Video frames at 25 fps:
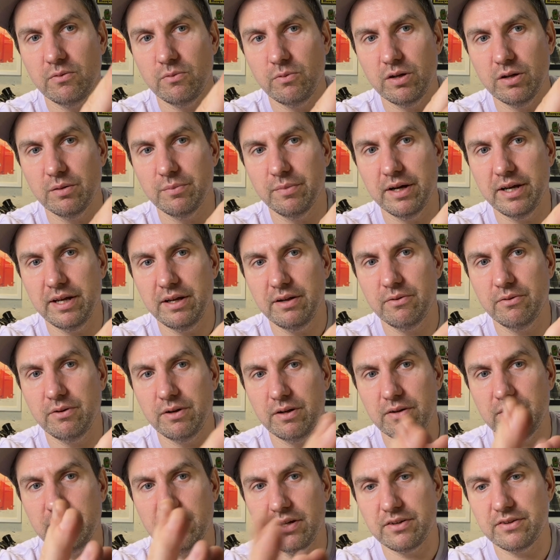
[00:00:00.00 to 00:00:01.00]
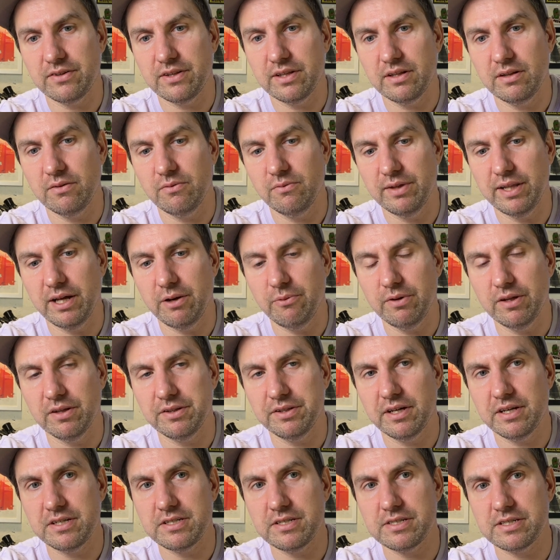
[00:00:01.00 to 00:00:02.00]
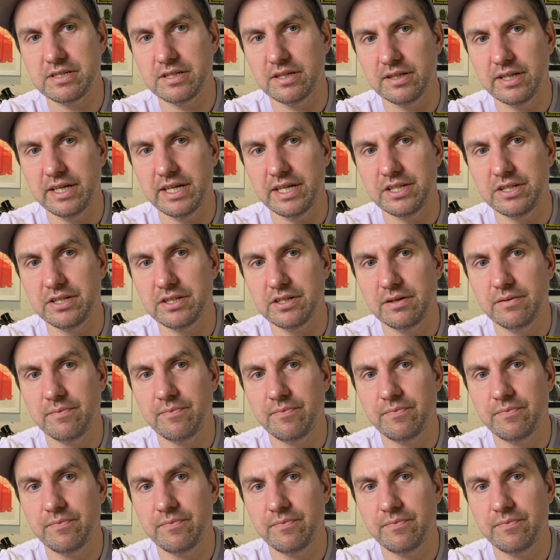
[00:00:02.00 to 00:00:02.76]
wheel bite when that wheel touches the ledge.